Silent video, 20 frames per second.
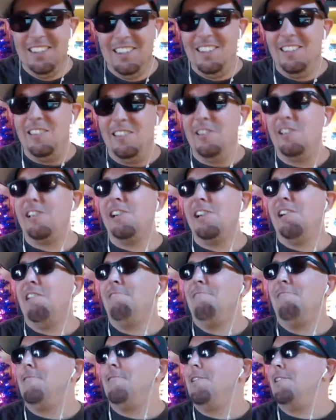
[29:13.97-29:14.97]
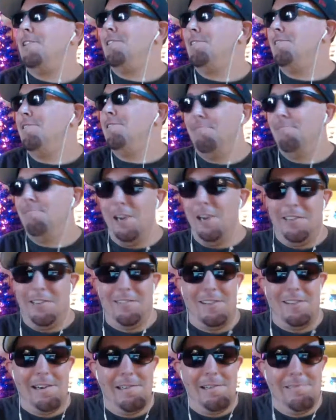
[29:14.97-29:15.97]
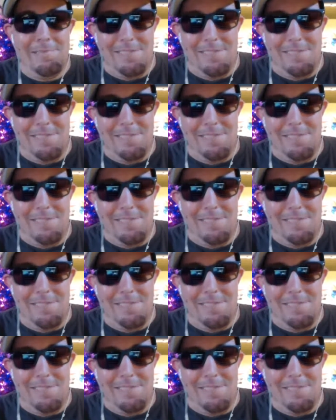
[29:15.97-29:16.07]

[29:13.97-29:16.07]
You get off my lawn, Mike Trout.